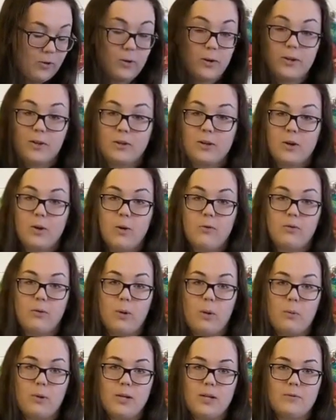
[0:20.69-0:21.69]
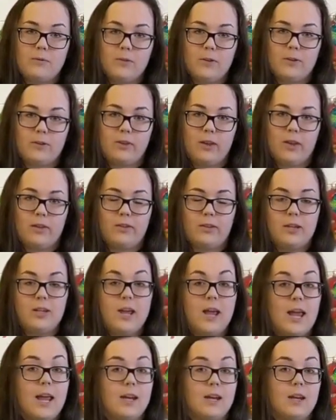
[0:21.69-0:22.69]
we're going to go over what we need for this lesson,
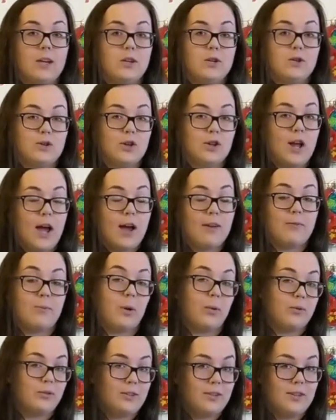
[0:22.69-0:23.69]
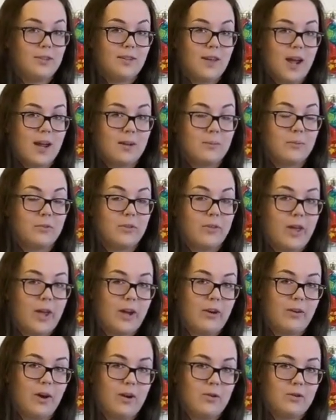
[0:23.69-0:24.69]
and you should have most of these items
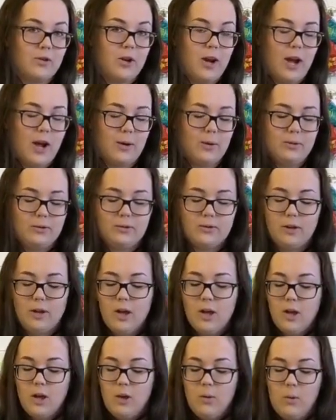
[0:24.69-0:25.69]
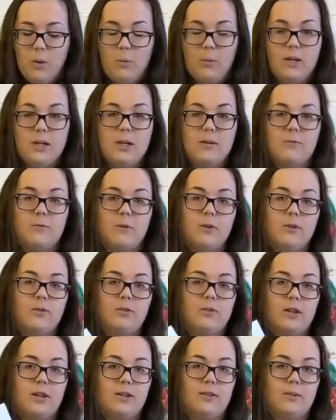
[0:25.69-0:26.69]
lying around your house. What we need
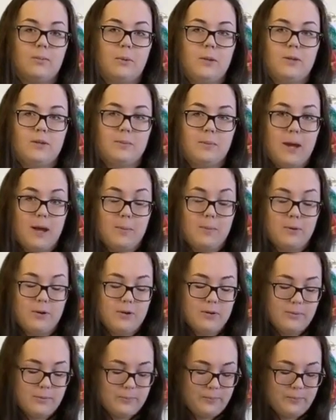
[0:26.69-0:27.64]
first is a piece of paper,